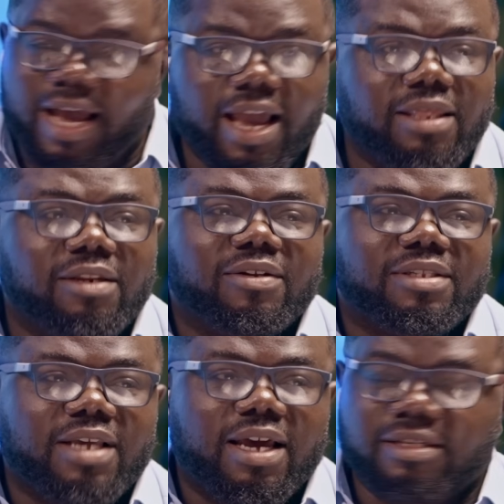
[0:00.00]
higher the lot
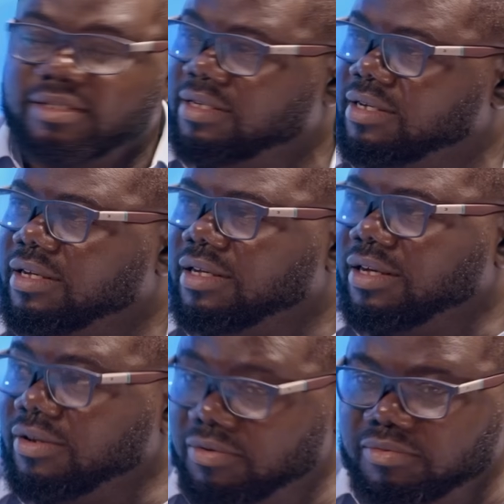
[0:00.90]
size,
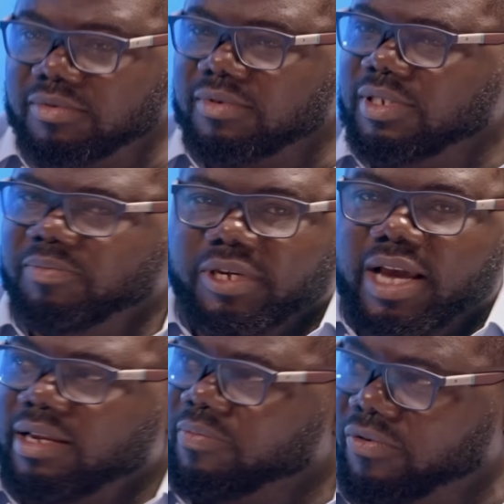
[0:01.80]
the
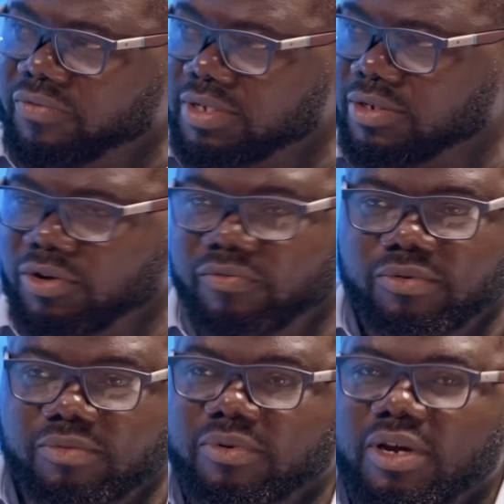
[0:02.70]
bigger the profit. So even